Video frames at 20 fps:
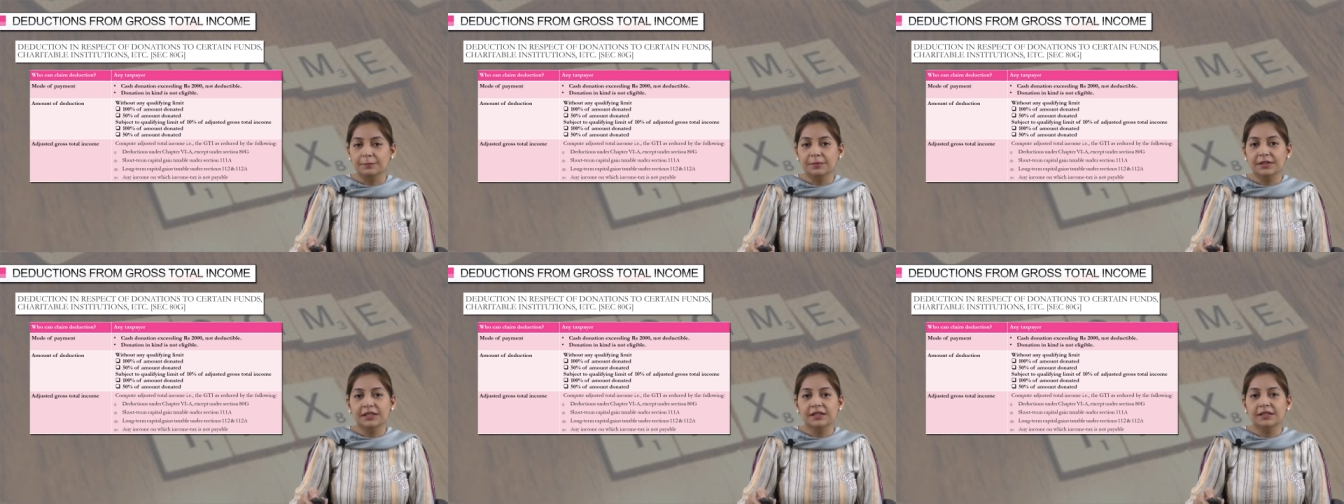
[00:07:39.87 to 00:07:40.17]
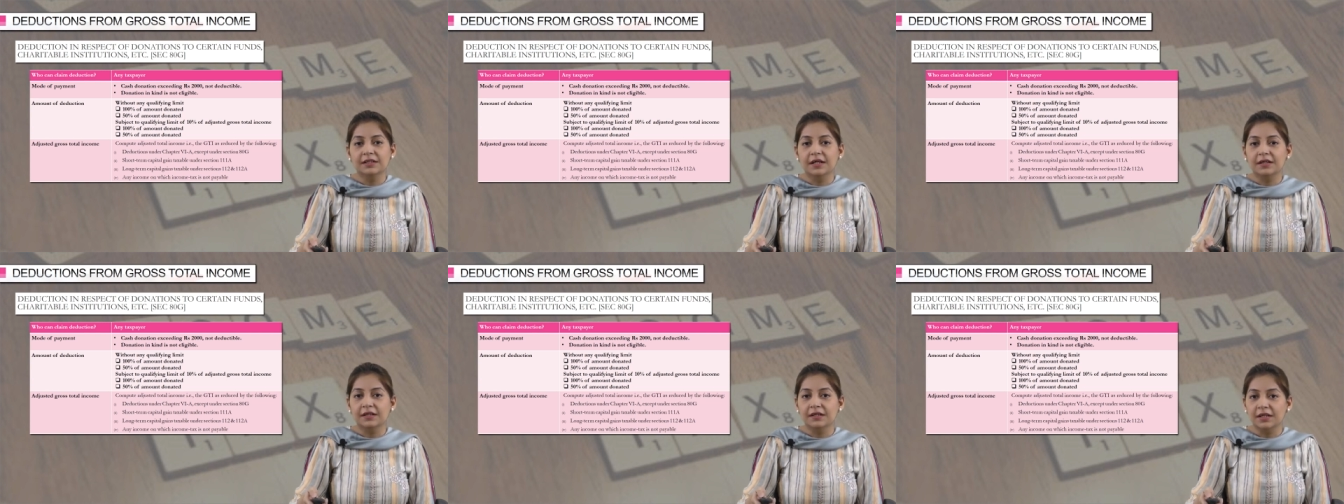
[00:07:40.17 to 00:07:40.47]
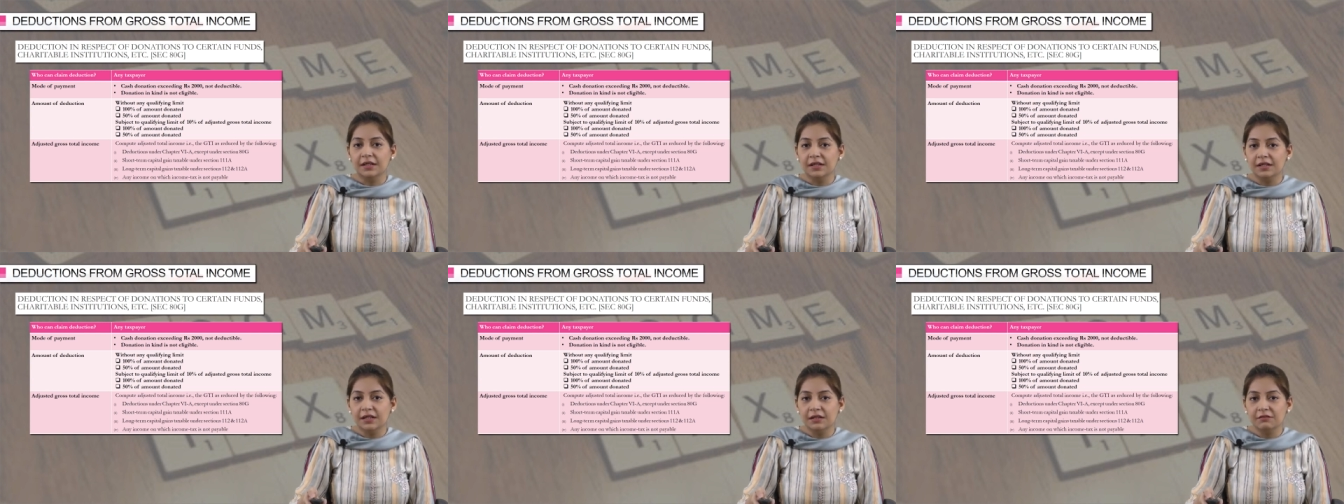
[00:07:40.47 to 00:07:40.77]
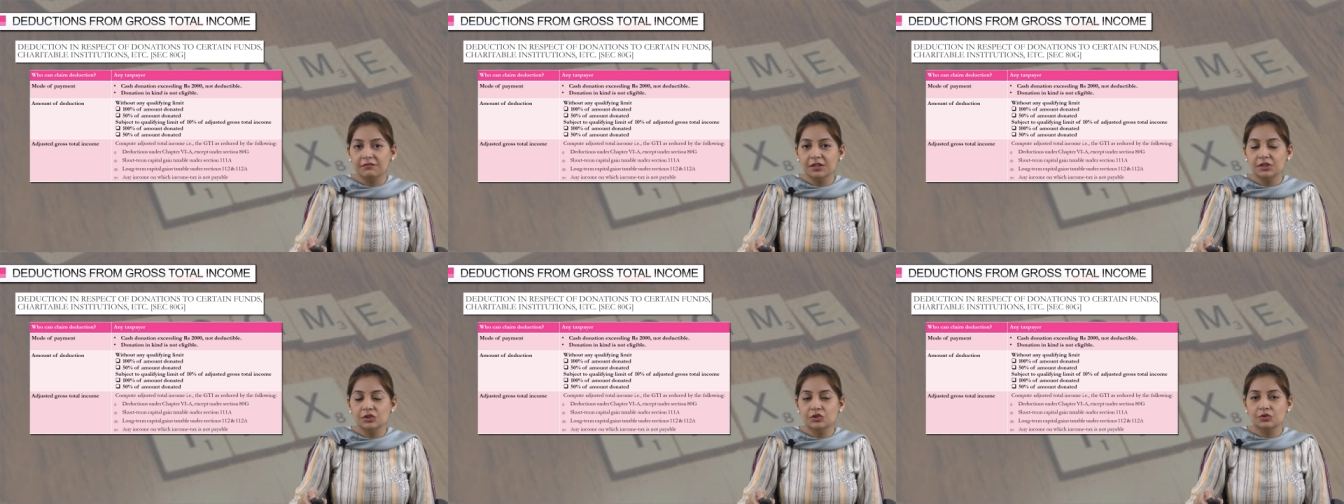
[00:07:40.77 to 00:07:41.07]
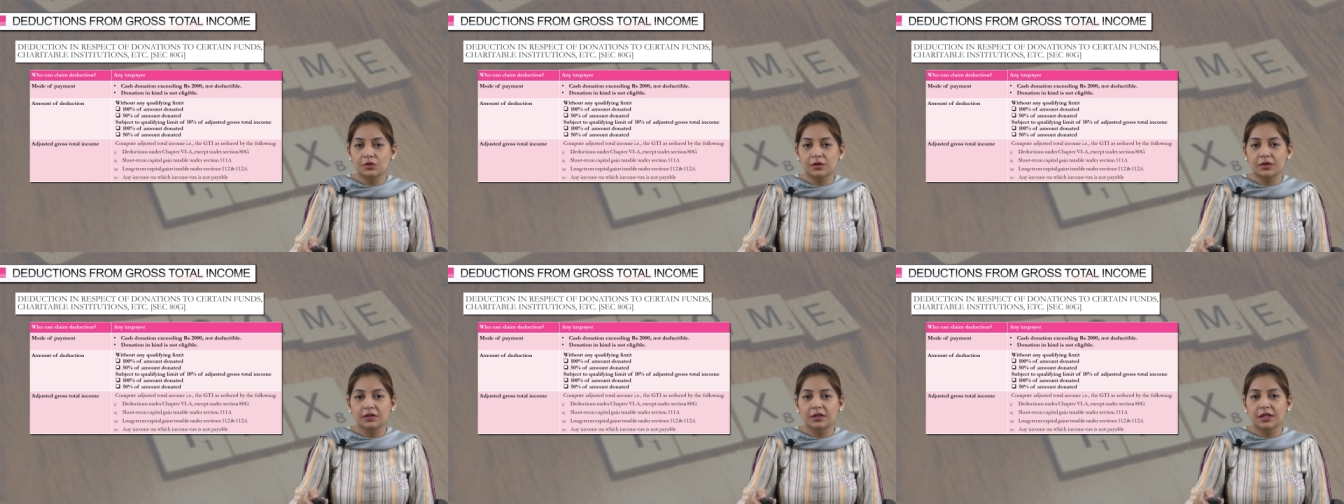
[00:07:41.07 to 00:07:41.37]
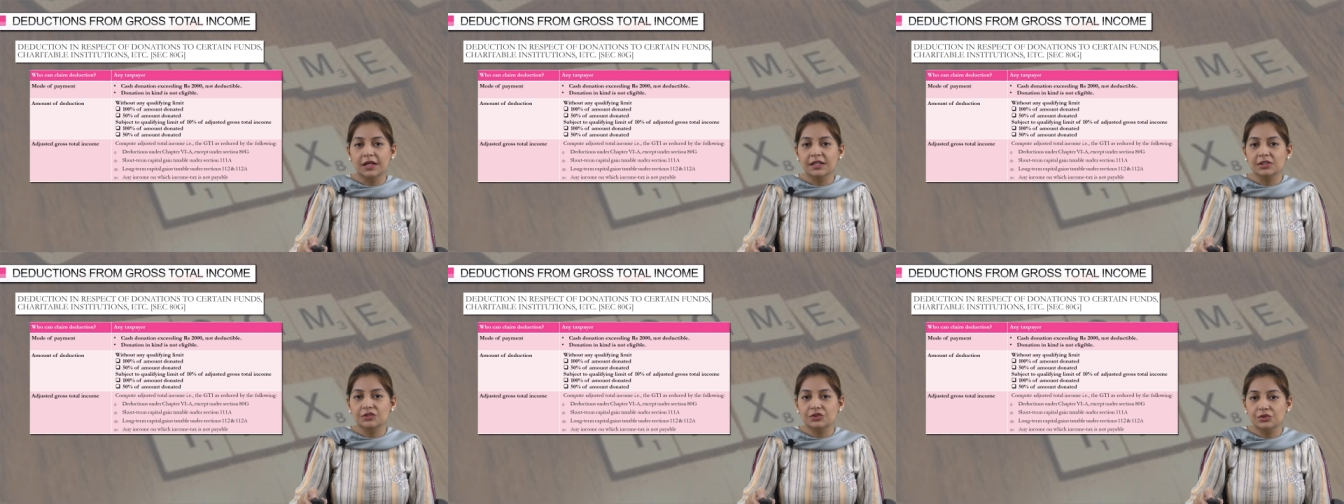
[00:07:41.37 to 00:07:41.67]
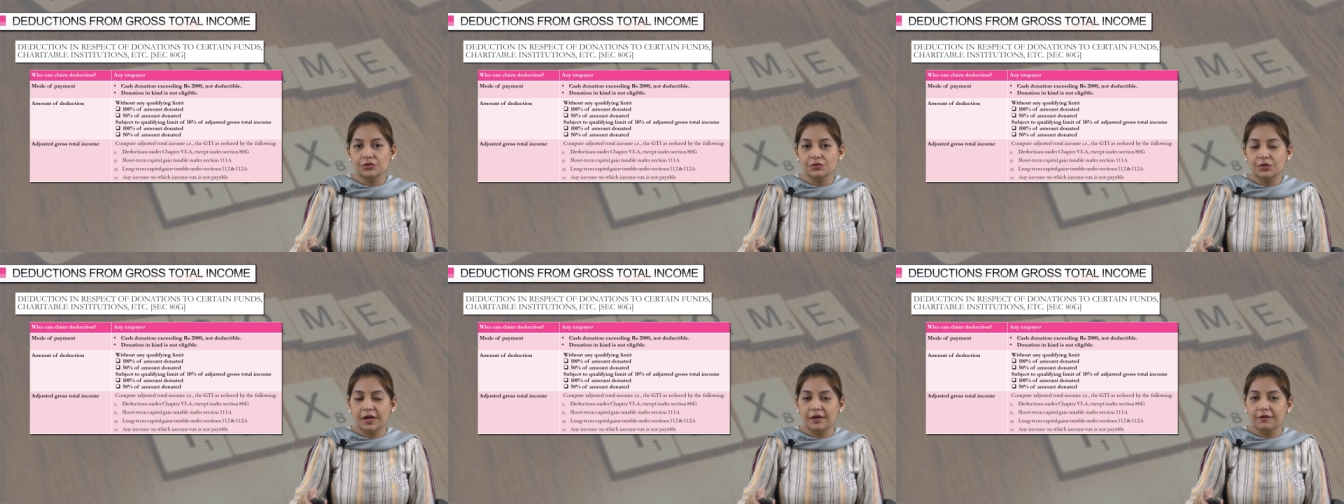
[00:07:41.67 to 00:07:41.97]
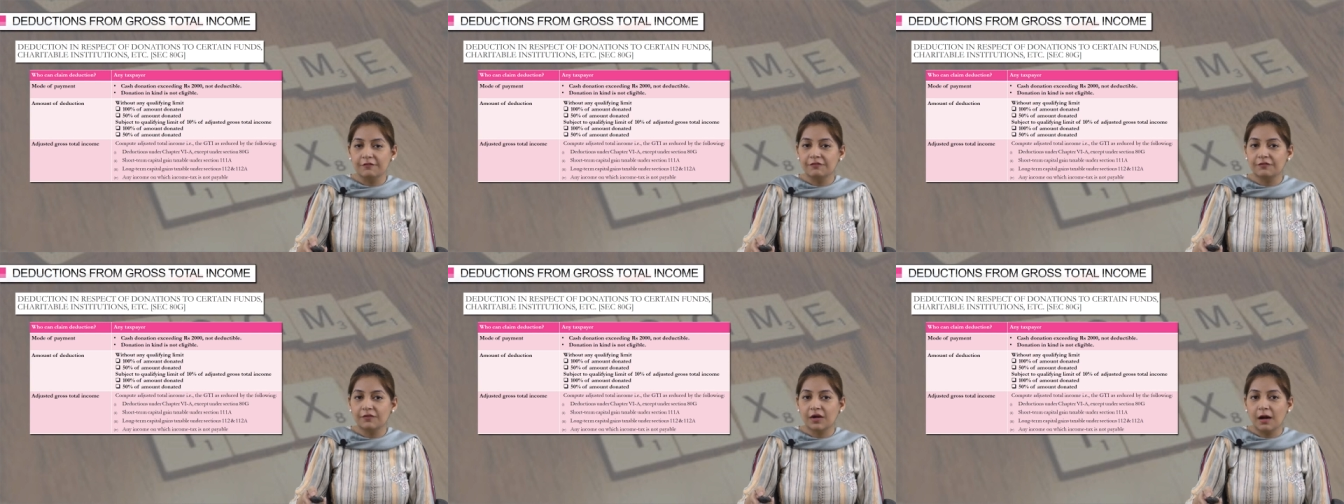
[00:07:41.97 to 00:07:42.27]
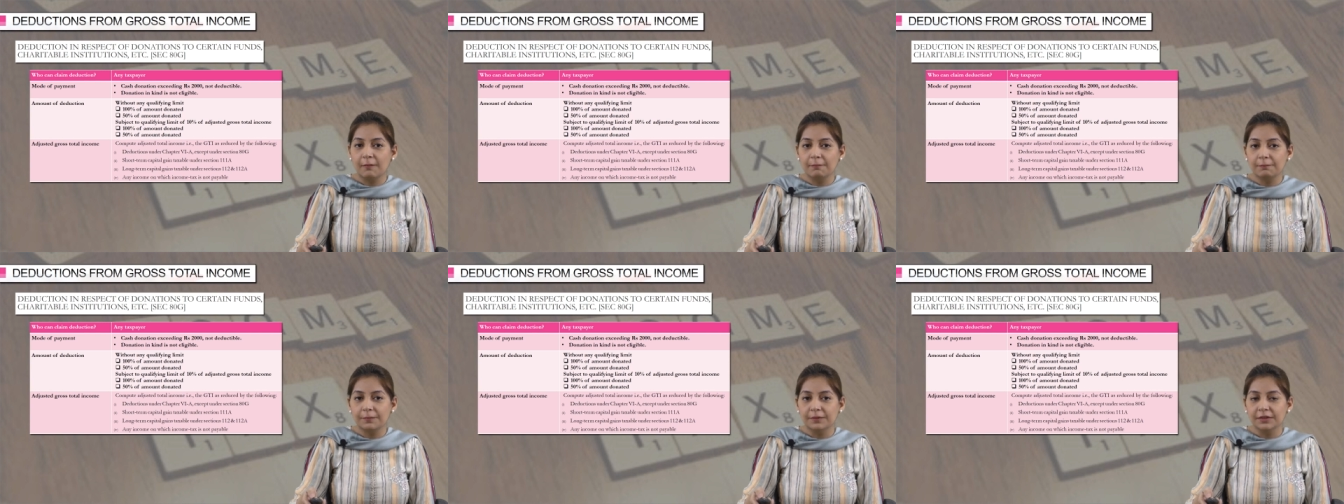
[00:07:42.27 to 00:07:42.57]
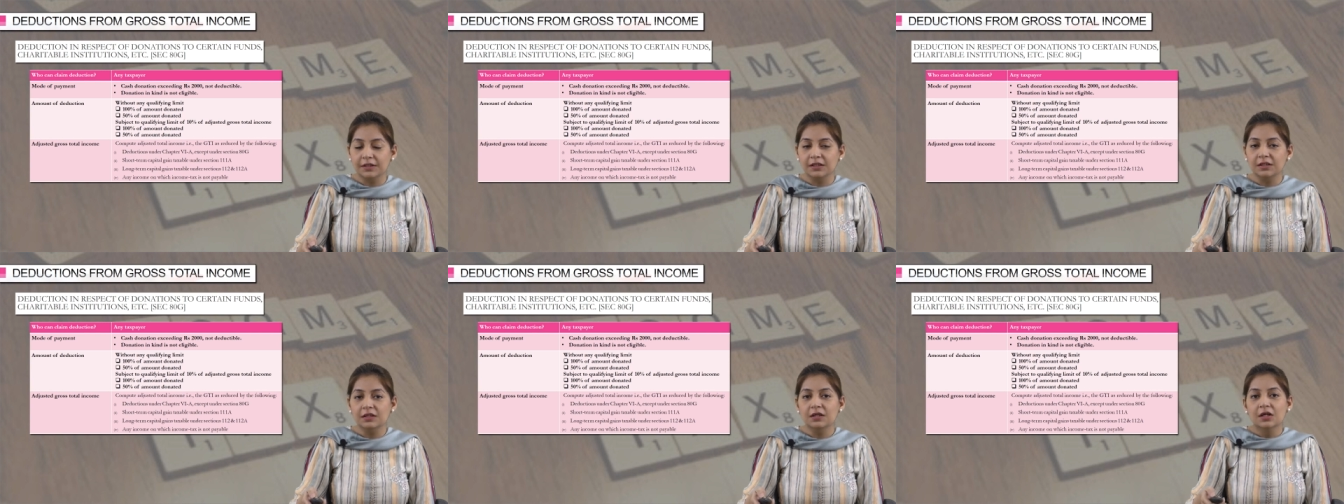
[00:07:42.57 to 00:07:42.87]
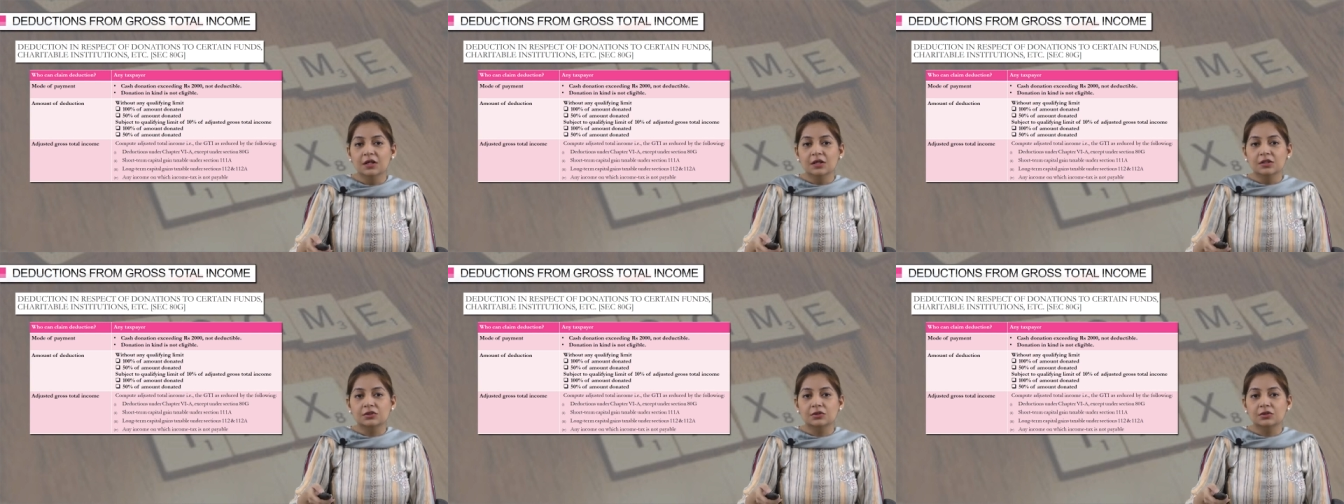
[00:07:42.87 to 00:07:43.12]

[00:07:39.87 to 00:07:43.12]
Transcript: be it an individual, HUF, company.